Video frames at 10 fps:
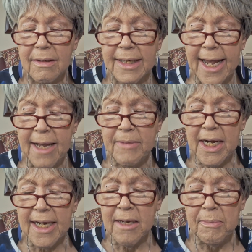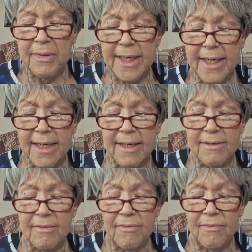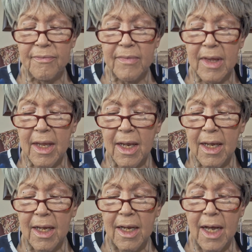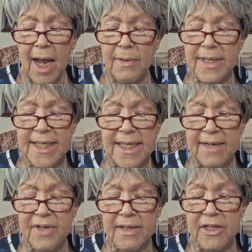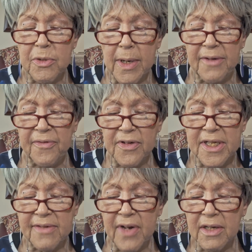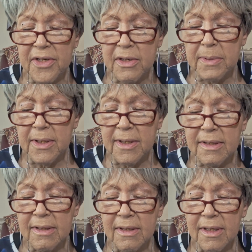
game that I completed, I received on the 21st of October.